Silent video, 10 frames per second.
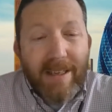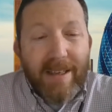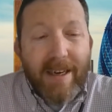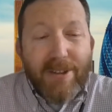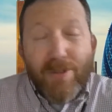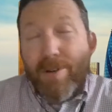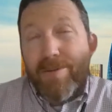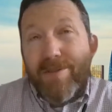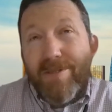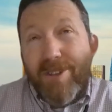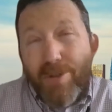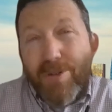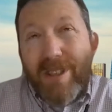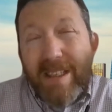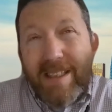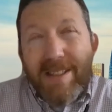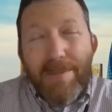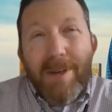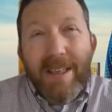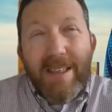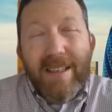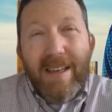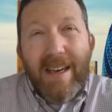that has grown used to easy money.